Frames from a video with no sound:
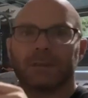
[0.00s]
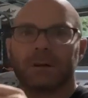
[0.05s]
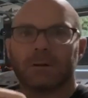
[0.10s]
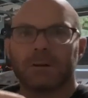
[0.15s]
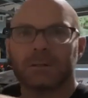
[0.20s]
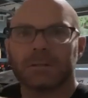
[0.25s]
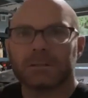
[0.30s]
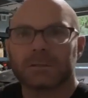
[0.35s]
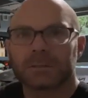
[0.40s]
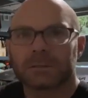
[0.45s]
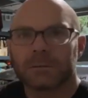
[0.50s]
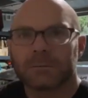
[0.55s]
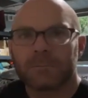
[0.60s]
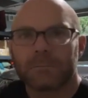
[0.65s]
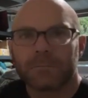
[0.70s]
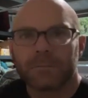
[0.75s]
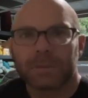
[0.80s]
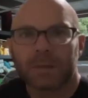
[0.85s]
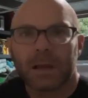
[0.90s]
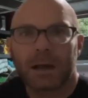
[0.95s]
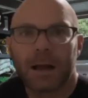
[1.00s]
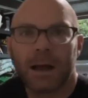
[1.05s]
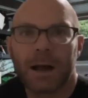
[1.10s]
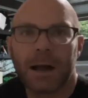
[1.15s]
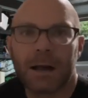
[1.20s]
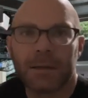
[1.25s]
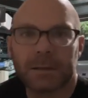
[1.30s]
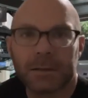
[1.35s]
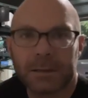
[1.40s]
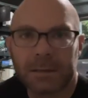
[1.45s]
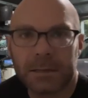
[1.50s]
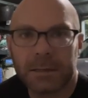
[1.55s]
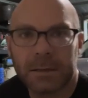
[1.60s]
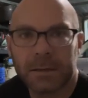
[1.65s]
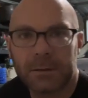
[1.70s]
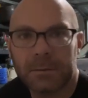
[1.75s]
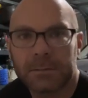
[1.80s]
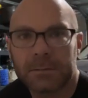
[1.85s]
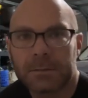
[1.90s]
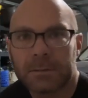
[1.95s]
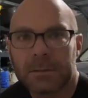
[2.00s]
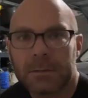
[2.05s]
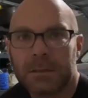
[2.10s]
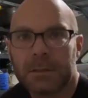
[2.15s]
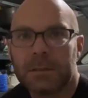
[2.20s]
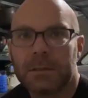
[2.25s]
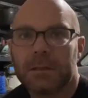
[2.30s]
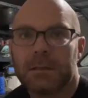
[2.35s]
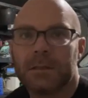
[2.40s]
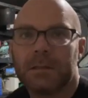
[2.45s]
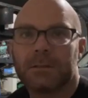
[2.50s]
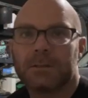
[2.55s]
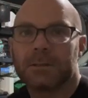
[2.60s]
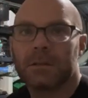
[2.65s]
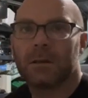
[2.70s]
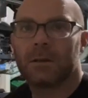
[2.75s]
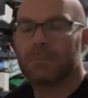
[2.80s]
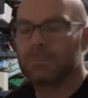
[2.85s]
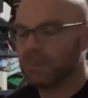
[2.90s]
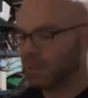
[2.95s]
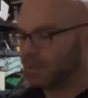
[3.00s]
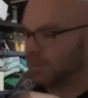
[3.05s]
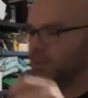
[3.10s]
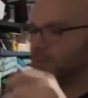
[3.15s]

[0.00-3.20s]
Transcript: noticed, ah, there you go. So Ben